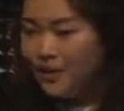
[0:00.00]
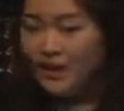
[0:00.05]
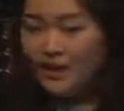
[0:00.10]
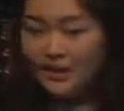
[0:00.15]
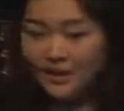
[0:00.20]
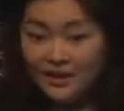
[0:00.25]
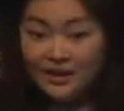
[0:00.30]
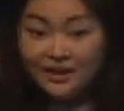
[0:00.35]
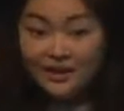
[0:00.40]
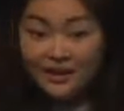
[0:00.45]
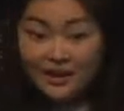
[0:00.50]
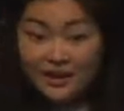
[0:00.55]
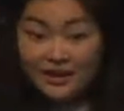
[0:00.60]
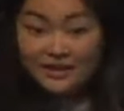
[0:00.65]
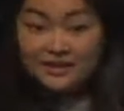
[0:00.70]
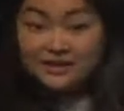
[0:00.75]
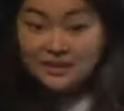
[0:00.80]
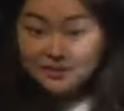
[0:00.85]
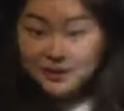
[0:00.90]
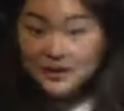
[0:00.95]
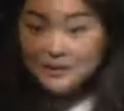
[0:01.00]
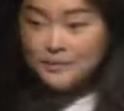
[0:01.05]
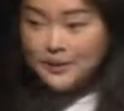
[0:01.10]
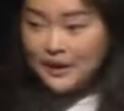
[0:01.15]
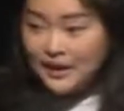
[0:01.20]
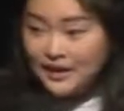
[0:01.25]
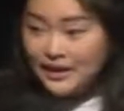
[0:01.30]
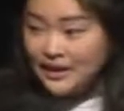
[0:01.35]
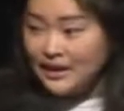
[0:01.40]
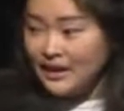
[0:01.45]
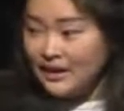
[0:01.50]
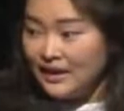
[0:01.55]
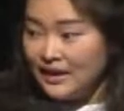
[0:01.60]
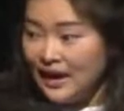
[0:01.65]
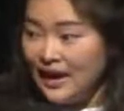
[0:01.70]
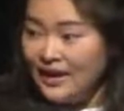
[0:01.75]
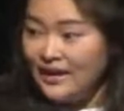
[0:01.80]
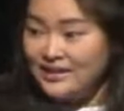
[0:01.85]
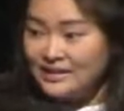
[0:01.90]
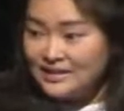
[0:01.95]
You need to be picky,
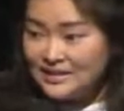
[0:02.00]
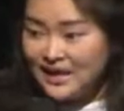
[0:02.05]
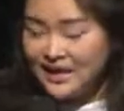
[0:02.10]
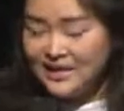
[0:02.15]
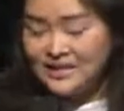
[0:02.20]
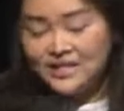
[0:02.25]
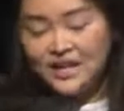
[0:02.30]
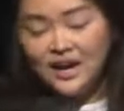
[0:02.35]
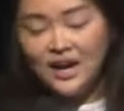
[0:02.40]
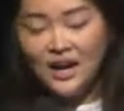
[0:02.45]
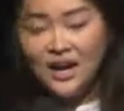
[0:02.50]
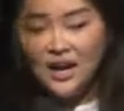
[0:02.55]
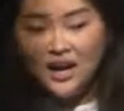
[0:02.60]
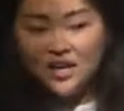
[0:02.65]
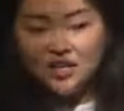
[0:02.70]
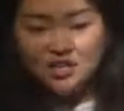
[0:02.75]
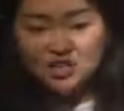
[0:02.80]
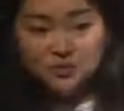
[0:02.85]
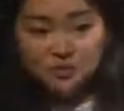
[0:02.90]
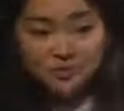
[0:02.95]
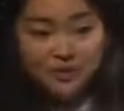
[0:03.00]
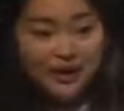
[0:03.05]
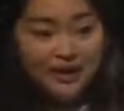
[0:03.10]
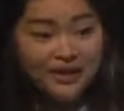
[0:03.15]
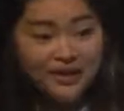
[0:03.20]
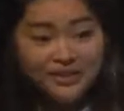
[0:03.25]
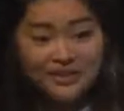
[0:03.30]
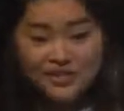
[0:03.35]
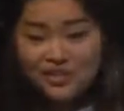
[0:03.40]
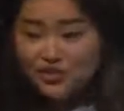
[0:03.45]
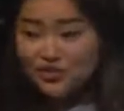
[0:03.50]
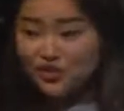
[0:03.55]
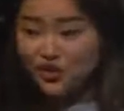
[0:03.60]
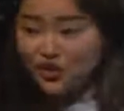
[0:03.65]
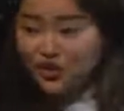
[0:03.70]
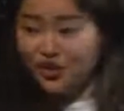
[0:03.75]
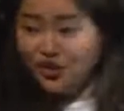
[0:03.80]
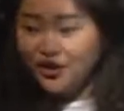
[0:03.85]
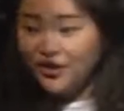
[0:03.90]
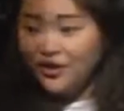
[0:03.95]
and it sounds harsh, but it's
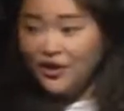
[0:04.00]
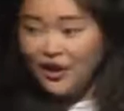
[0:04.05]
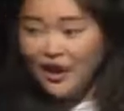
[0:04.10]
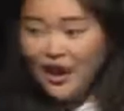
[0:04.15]
true.